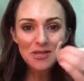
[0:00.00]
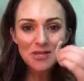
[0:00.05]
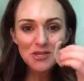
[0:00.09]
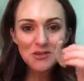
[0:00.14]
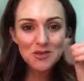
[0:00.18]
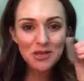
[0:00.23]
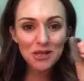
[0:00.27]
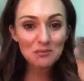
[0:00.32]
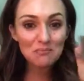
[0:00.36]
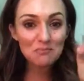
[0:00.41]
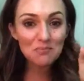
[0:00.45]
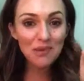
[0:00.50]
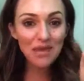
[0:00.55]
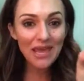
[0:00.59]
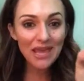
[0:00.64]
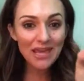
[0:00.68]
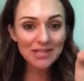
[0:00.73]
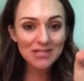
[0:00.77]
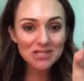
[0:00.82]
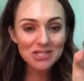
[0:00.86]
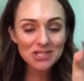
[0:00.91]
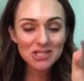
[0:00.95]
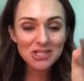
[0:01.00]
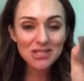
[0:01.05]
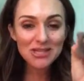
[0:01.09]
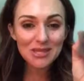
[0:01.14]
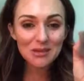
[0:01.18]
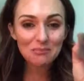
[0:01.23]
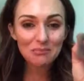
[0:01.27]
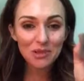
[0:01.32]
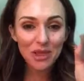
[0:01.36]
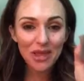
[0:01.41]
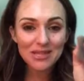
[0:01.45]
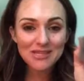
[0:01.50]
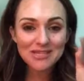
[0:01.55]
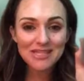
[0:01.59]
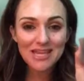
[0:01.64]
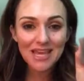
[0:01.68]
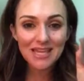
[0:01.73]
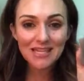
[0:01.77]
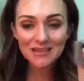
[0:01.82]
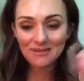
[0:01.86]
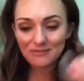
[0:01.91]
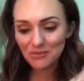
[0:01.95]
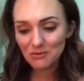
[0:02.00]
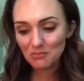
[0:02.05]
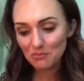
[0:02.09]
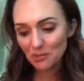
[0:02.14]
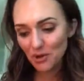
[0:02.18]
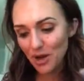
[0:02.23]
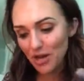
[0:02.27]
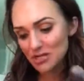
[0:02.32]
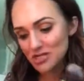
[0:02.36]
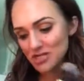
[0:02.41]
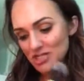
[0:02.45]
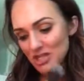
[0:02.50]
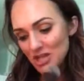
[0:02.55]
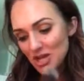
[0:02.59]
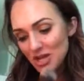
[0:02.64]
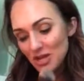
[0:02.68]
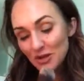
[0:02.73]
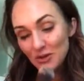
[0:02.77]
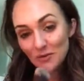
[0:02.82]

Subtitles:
you can pinch the blunt end of the brush,